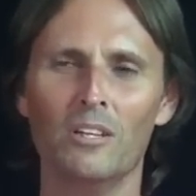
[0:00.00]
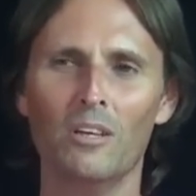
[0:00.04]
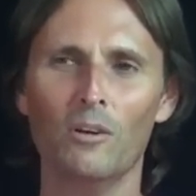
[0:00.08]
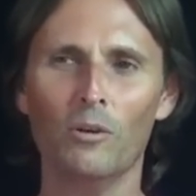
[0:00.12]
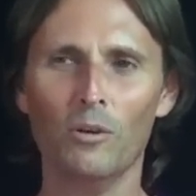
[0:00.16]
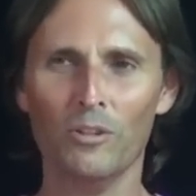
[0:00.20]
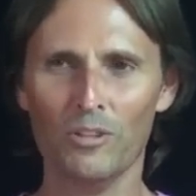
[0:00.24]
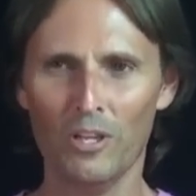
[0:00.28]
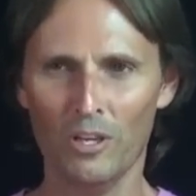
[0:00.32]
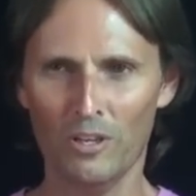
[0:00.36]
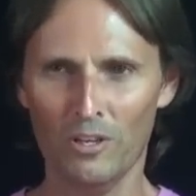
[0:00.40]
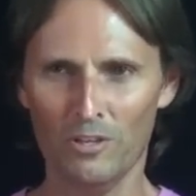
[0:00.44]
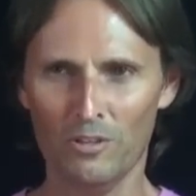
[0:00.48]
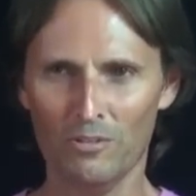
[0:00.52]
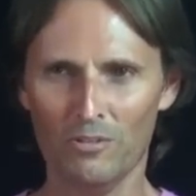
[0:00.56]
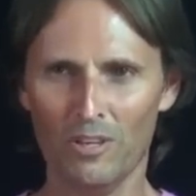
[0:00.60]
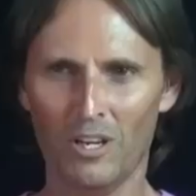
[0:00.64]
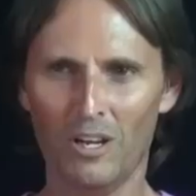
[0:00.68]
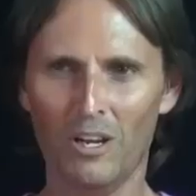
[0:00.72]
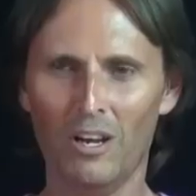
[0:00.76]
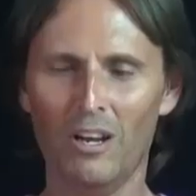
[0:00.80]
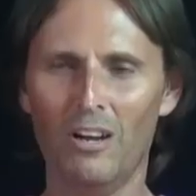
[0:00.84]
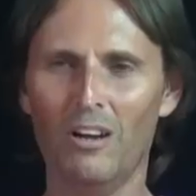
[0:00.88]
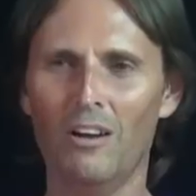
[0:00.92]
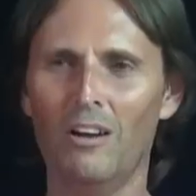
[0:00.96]
Although
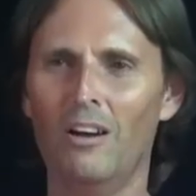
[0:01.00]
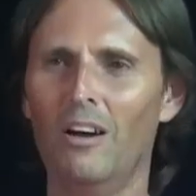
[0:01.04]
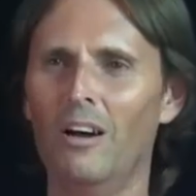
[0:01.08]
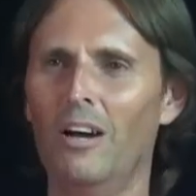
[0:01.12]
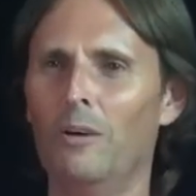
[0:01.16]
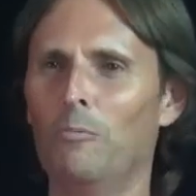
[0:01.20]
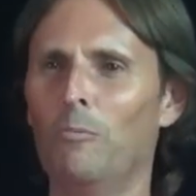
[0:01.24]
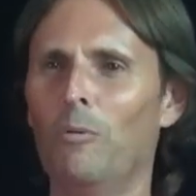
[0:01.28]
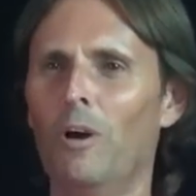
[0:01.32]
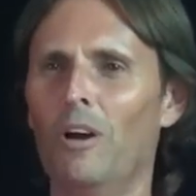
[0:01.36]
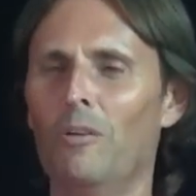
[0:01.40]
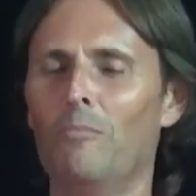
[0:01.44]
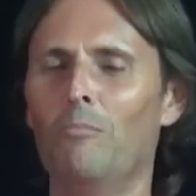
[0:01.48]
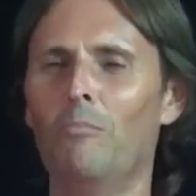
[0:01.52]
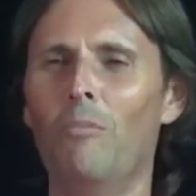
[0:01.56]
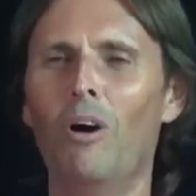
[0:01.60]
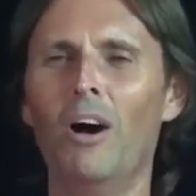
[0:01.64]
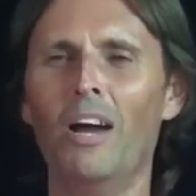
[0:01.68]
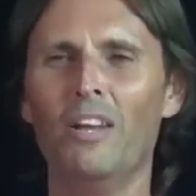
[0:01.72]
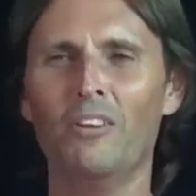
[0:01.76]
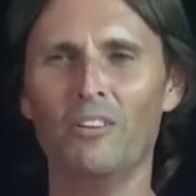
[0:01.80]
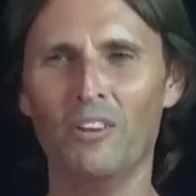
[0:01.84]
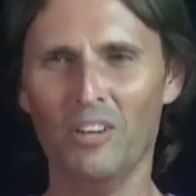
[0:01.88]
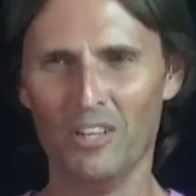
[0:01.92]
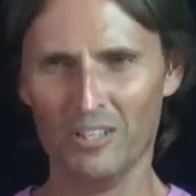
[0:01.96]
I
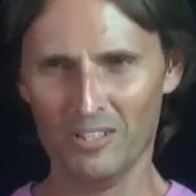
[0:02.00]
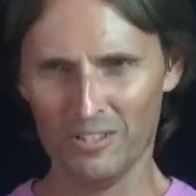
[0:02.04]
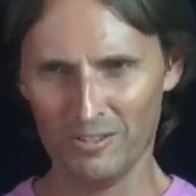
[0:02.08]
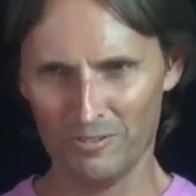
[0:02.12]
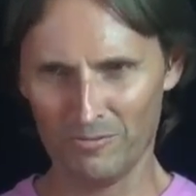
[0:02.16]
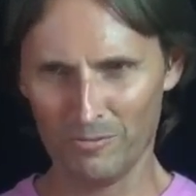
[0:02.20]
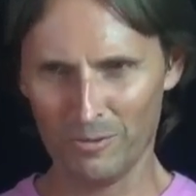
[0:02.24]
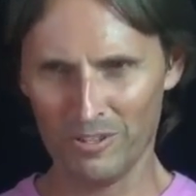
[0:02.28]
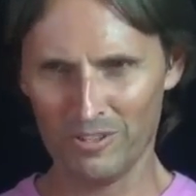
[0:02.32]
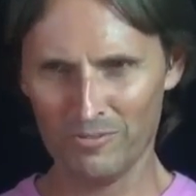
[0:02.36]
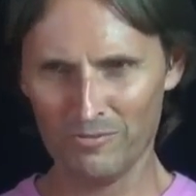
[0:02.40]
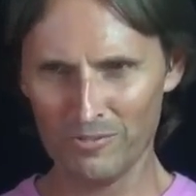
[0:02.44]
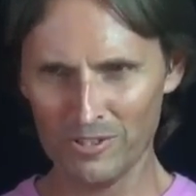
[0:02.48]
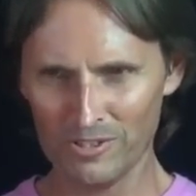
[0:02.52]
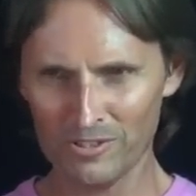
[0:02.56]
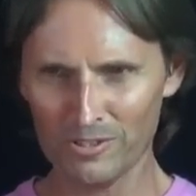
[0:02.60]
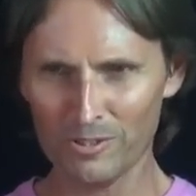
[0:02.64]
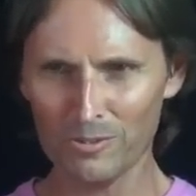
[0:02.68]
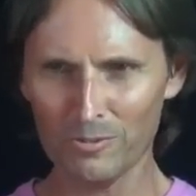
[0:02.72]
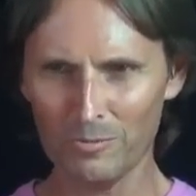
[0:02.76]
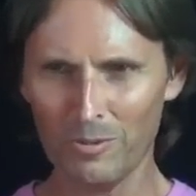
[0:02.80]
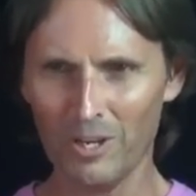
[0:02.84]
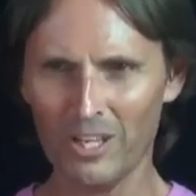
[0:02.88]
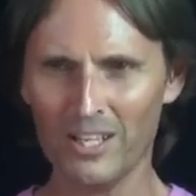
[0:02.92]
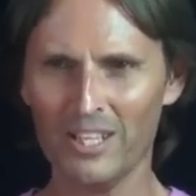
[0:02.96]
might not live with a
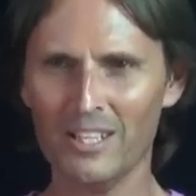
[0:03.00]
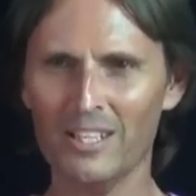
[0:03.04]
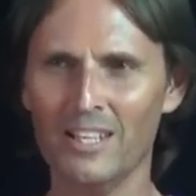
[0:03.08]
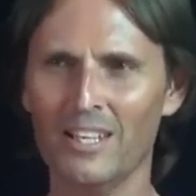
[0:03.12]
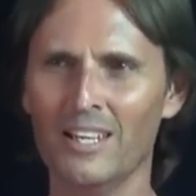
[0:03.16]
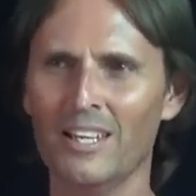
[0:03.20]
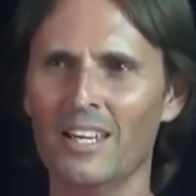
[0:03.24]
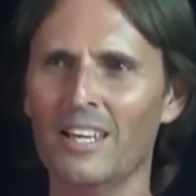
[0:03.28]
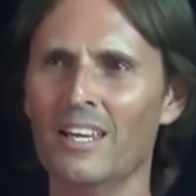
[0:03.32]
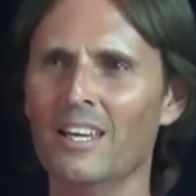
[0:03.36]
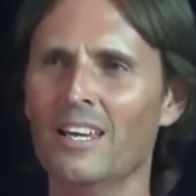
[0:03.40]
physical body.